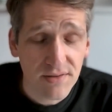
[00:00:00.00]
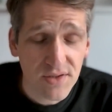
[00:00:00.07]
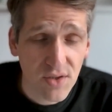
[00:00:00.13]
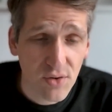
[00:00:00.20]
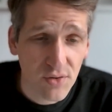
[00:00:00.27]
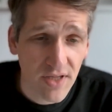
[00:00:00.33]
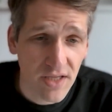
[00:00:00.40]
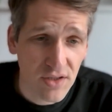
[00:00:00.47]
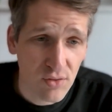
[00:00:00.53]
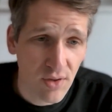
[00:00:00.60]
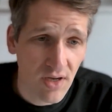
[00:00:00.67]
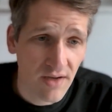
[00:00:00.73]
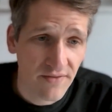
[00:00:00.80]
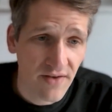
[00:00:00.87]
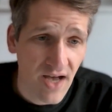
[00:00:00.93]
so that you
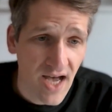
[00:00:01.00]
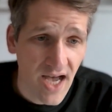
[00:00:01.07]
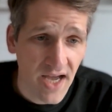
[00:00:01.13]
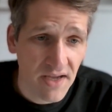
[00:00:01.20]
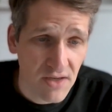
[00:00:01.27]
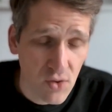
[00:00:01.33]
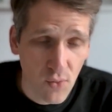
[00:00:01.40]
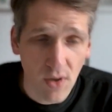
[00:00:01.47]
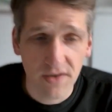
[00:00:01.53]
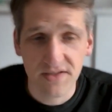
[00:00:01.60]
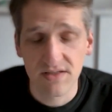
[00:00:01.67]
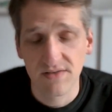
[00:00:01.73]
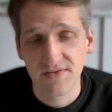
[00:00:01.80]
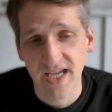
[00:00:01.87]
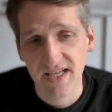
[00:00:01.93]
have a high
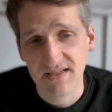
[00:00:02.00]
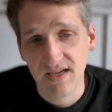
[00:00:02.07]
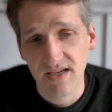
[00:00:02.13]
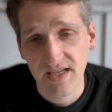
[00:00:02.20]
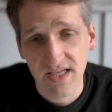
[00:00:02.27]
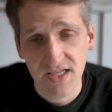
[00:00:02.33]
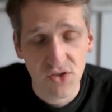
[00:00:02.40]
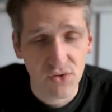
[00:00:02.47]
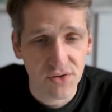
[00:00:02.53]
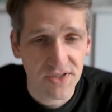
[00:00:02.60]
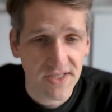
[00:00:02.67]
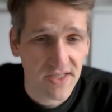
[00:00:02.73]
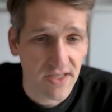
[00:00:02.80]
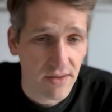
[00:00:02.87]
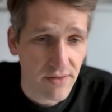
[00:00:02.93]
quality of data in your
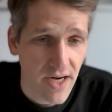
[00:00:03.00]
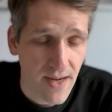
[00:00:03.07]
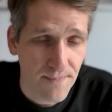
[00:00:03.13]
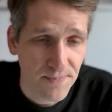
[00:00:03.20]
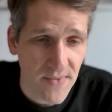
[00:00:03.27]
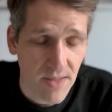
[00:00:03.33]
CRM.